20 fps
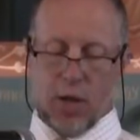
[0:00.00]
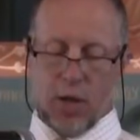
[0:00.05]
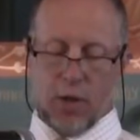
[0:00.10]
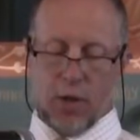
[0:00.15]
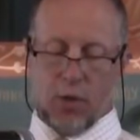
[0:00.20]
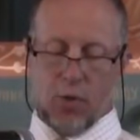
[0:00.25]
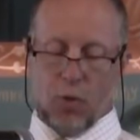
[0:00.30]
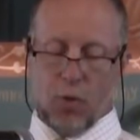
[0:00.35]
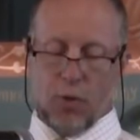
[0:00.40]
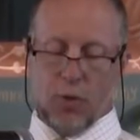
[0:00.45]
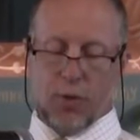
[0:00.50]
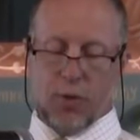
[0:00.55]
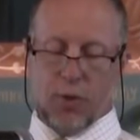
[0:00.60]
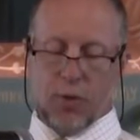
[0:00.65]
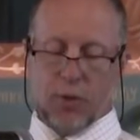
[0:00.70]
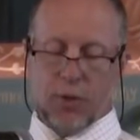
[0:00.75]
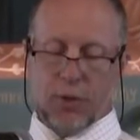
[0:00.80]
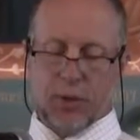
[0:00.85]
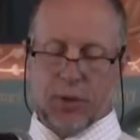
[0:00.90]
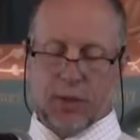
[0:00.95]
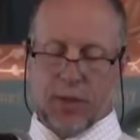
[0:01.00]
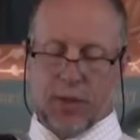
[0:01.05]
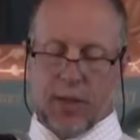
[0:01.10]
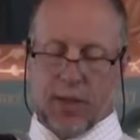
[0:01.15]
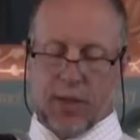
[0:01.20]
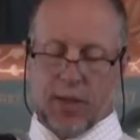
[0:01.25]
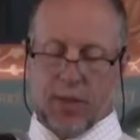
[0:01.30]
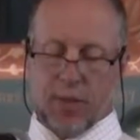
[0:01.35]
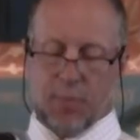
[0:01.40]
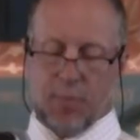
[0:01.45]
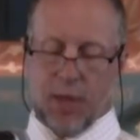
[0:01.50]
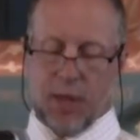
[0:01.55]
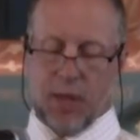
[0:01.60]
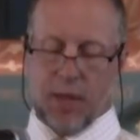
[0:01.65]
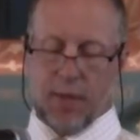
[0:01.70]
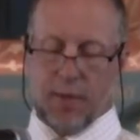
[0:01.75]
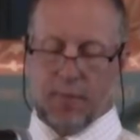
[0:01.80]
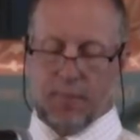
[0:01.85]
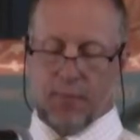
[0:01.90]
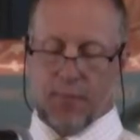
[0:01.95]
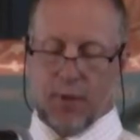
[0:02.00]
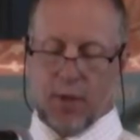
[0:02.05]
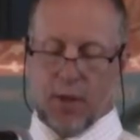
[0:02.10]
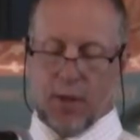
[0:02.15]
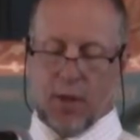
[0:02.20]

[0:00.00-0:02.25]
our old notions tend to be.